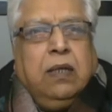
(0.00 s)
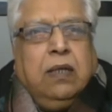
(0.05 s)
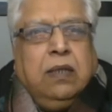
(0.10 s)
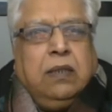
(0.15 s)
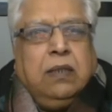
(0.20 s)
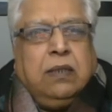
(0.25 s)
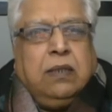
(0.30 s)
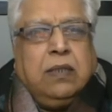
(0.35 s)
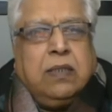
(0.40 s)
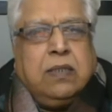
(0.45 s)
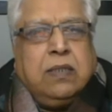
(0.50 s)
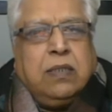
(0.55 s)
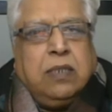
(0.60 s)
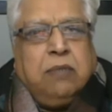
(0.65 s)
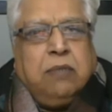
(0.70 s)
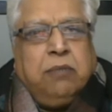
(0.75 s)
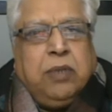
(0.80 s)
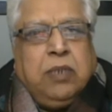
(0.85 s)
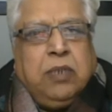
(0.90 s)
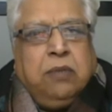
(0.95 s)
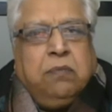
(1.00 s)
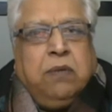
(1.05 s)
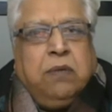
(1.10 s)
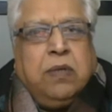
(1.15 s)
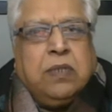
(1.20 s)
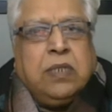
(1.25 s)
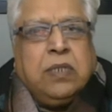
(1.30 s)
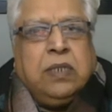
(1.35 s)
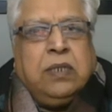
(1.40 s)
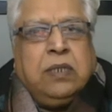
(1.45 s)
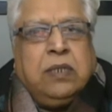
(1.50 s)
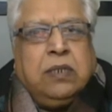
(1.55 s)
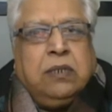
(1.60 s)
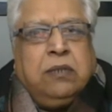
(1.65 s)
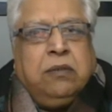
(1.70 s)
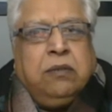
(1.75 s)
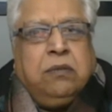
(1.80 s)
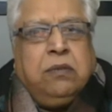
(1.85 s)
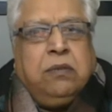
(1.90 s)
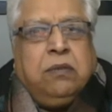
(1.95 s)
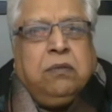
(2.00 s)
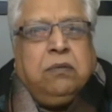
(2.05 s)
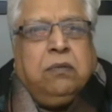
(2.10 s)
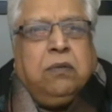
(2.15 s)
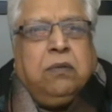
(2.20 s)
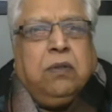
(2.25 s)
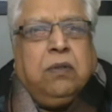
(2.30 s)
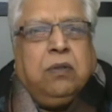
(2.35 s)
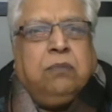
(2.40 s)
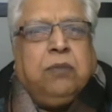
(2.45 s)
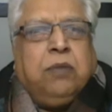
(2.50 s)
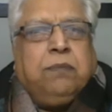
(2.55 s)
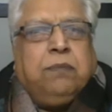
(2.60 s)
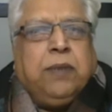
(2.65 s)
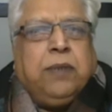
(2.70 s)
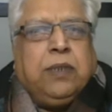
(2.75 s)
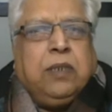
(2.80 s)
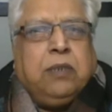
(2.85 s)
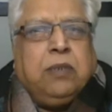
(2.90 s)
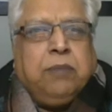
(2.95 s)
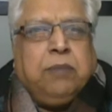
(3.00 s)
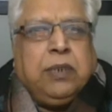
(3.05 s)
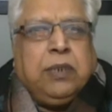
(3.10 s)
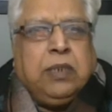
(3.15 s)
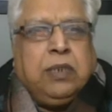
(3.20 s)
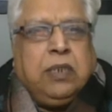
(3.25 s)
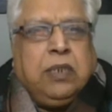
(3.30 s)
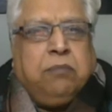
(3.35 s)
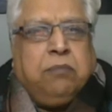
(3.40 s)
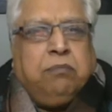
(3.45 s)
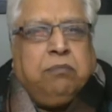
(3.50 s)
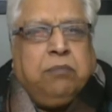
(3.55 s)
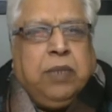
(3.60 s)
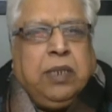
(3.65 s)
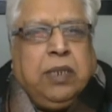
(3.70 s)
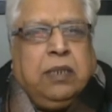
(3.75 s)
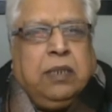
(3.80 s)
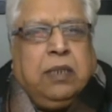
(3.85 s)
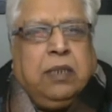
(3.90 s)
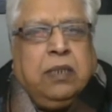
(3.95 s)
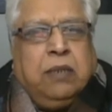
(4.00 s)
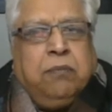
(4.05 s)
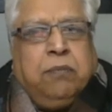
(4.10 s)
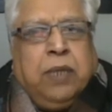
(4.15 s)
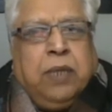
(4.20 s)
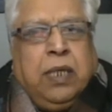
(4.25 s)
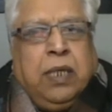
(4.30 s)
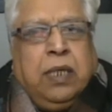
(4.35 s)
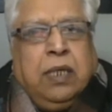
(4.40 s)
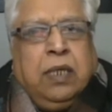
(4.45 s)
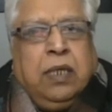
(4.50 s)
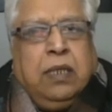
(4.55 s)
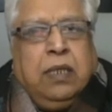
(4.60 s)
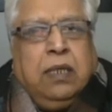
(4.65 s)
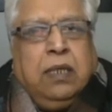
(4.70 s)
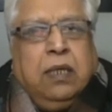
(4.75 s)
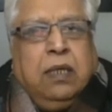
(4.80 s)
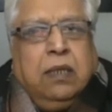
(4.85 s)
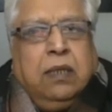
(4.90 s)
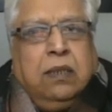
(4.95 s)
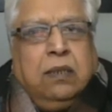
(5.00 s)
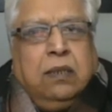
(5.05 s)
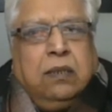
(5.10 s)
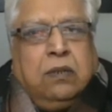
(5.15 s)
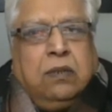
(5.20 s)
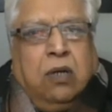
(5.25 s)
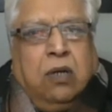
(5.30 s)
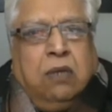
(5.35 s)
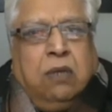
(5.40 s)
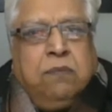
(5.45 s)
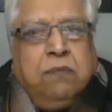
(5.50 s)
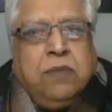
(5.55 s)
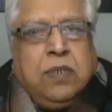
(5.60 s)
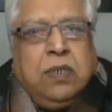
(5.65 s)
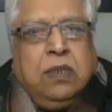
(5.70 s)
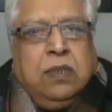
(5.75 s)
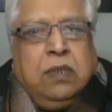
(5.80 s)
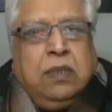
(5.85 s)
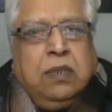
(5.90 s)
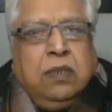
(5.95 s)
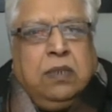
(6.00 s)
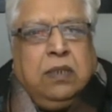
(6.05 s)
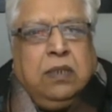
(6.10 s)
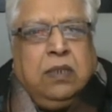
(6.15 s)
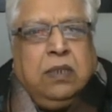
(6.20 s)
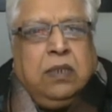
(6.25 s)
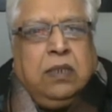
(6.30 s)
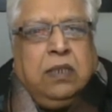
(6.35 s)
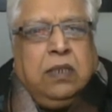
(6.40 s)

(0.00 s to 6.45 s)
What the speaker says: This remedy was introduced to homeopathic materia medica by Thomson in